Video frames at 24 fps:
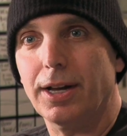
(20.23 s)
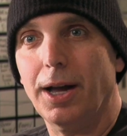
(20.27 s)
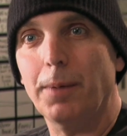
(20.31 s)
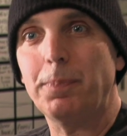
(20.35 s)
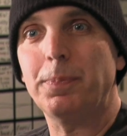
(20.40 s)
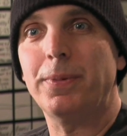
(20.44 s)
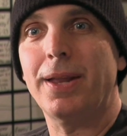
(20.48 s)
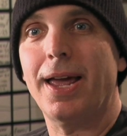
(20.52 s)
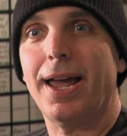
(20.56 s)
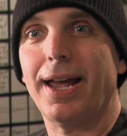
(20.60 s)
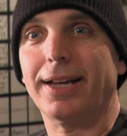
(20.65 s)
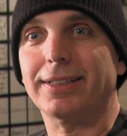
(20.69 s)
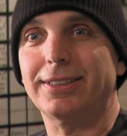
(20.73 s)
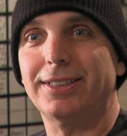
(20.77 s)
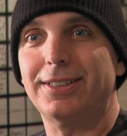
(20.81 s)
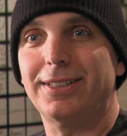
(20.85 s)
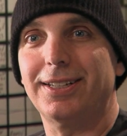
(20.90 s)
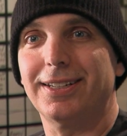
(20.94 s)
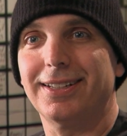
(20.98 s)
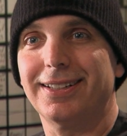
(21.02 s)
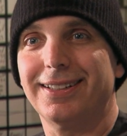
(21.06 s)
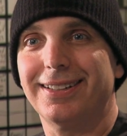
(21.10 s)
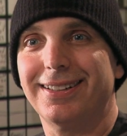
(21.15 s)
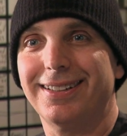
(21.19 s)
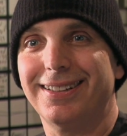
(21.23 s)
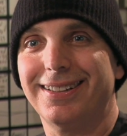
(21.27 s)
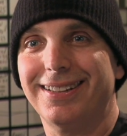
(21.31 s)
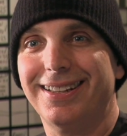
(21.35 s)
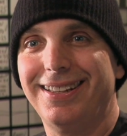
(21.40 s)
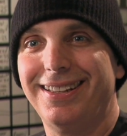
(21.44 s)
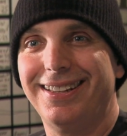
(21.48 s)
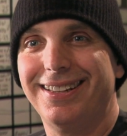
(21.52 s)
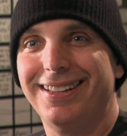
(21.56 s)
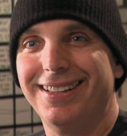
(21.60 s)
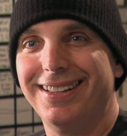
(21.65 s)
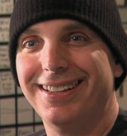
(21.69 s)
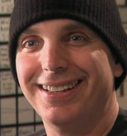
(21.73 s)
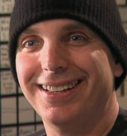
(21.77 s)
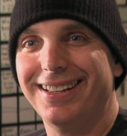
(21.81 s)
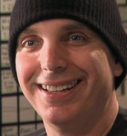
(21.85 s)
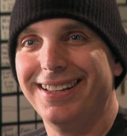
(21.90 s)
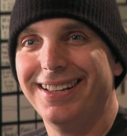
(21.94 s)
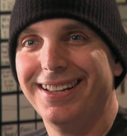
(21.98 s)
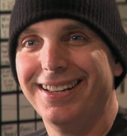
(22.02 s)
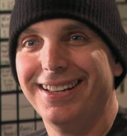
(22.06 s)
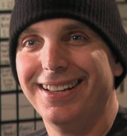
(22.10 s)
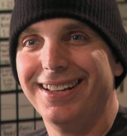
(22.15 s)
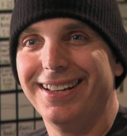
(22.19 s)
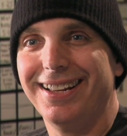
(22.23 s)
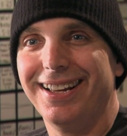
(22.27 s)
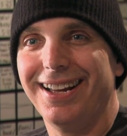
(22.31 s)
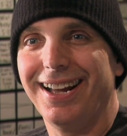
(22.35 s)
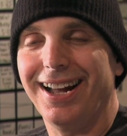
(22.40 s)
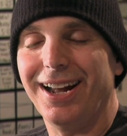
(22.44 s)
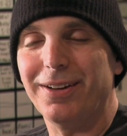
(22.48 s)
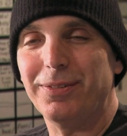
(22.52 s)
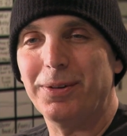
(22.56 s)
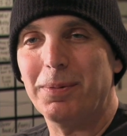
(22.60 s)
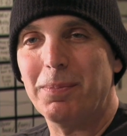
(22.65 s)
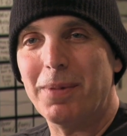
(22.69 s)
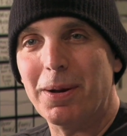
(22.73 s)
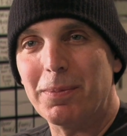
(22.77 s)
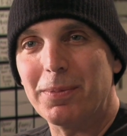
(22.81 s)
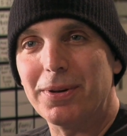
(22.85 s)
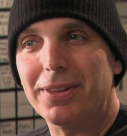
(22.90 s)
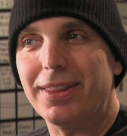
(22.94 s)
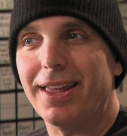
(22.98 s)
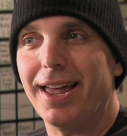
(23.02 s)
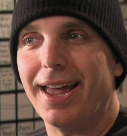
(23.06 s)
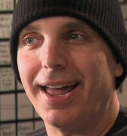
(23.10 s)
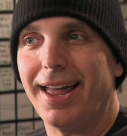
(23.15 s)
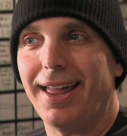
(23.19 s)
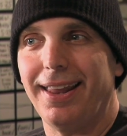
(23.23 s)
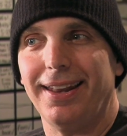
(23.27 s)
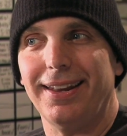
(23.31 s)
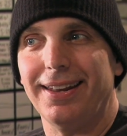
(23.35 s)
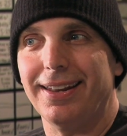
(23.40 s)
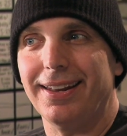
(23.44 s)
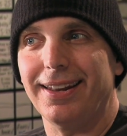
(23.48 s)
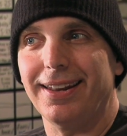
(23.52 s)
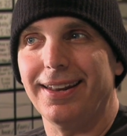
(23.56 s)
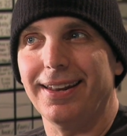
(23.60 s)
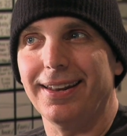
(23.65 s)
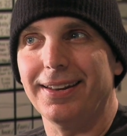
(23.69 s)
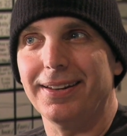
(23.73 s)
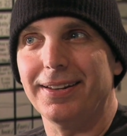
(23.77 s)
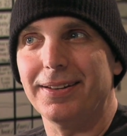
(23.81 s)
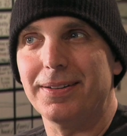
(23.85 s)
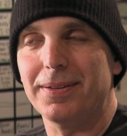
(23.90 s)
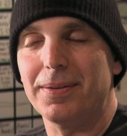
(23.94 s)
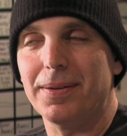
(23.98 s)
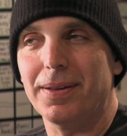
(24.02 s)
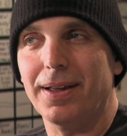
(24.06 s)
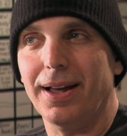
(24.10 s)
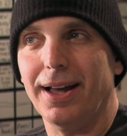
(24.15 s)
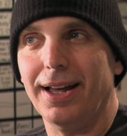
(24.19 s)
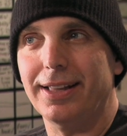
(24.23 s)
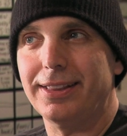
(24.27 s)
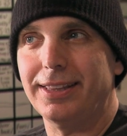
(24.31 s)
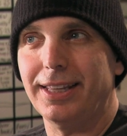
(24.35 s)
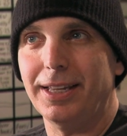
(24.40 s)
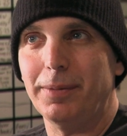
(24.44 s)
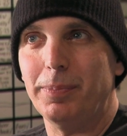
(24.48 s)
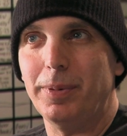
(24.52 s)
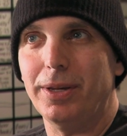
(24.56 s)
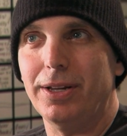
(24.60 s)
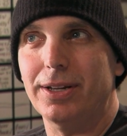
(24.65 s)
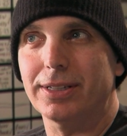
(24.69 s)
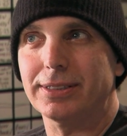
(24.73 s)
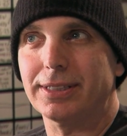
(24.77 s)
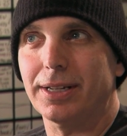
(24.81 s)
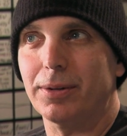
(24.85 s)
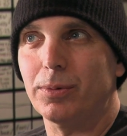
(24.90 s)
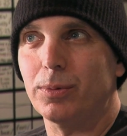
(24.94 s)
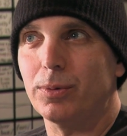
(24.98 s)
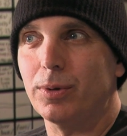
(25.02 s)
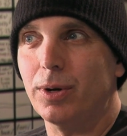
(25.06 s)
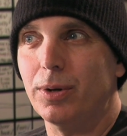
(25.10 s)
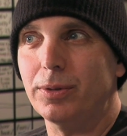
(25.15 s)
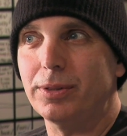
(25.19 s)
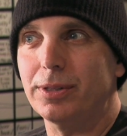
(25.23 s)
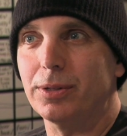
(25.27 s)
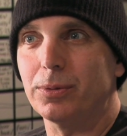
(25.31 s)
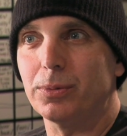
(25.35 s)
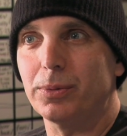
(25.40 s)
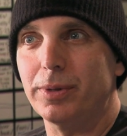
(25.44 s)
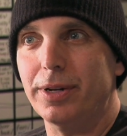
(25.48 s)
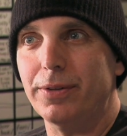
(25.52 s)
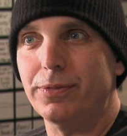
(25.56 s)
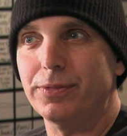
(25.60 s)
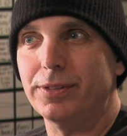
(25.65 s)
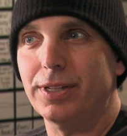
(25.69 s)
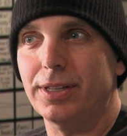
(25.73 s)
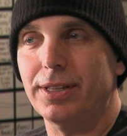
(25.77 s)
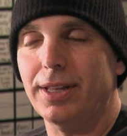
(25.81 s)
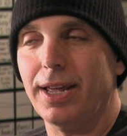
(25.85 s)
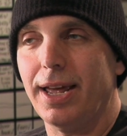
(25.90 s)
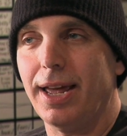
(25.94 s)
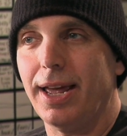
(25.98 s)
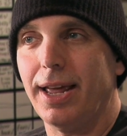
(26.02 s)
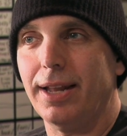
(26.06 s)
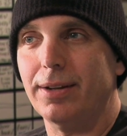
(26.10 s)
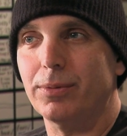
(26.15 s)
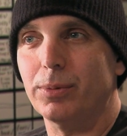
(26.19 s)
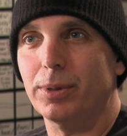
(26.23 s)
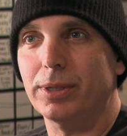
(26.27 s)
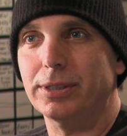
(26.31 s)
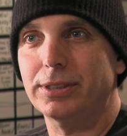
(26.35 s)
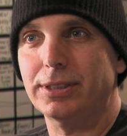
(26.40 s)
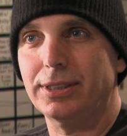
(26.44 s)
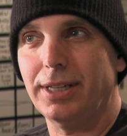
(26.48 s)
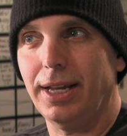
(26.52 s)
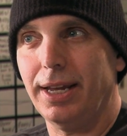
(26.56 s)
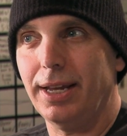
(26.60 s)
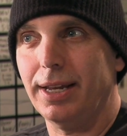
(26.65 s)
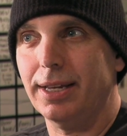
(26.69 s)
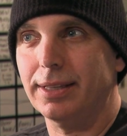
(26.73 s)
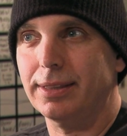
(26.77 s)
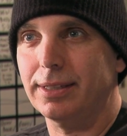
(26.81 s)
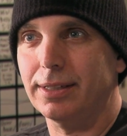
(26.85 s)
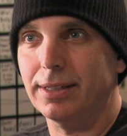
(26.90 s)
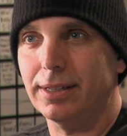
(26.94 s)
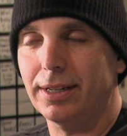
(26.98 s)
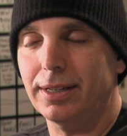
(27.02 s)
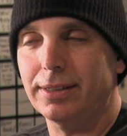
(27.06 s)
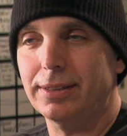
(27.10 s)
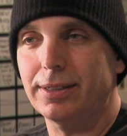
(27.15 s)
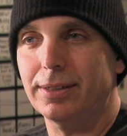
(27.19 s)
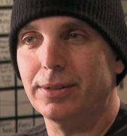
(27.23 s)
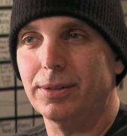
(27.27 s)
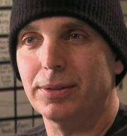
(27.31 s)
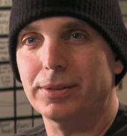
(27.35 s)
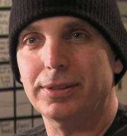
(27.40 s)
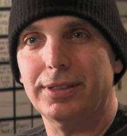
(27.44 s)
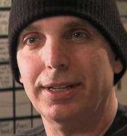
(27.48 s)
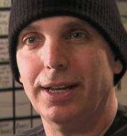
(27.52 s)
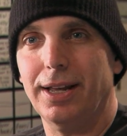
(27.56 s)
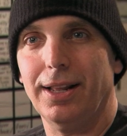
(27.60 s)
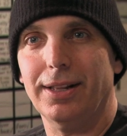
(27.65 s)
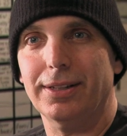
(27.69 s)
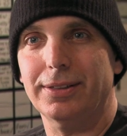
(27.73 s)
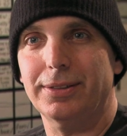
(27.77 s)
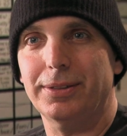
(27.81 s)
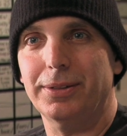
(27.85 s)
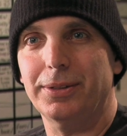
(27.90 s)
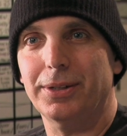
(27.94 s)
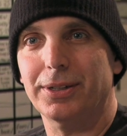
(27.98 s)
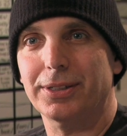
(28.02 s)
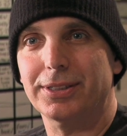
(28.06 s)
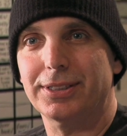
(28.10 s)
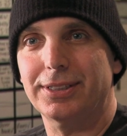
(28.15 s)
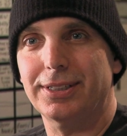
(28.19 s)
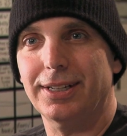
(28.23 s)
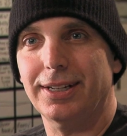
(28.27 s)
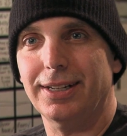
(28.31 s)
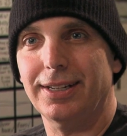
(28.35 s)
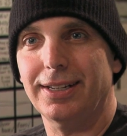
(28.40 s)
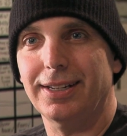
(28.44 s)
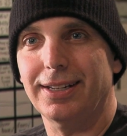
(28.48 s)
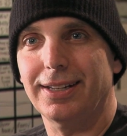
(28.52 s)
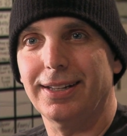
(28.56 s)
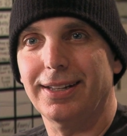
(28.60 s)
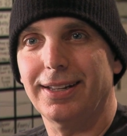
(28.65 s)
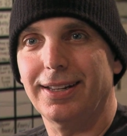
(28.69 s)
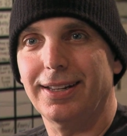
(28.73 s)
Up Next. I remember that, I think because I wrote the riff to that while staying at the London Hotel in New York City.